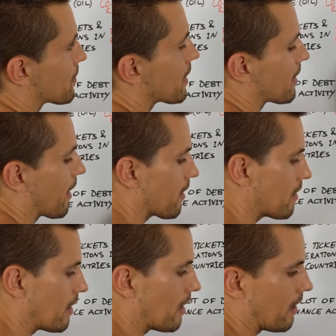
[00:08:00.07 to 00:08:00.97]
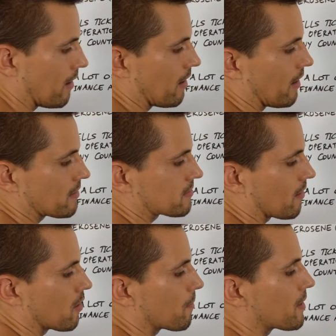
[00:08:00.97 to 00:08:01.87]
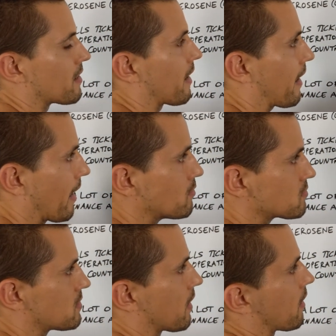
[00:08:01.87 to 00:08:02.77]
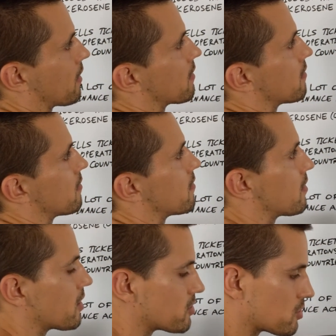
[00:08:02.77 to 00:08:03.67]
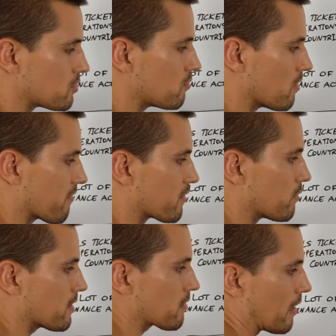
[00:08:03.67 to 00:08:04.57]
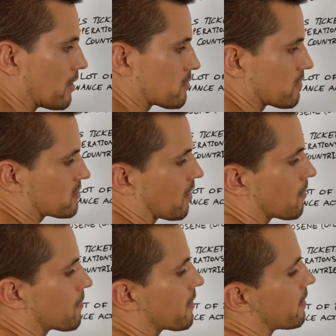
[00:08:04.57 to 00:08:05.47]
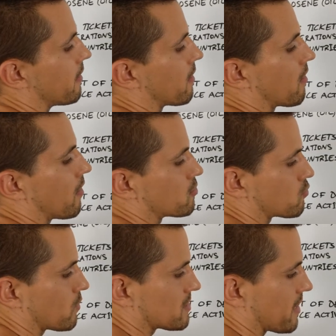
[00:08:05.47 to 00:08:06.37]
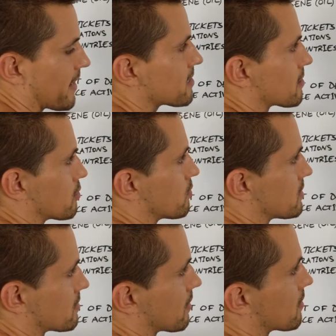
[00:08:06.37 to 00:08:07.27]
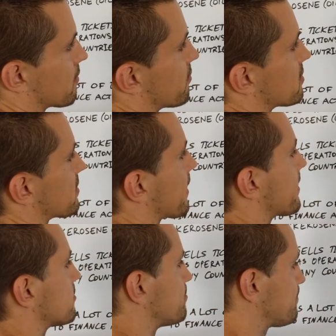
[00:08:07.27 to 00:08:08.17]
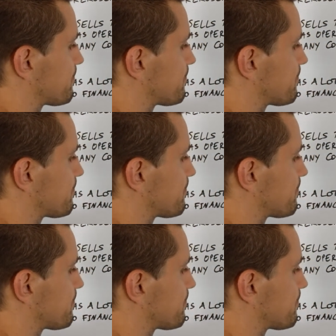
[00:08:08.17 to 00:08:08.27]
P&L, it's gonna be an accounting issue if you want, so it's gonna be a translation risk in the first line.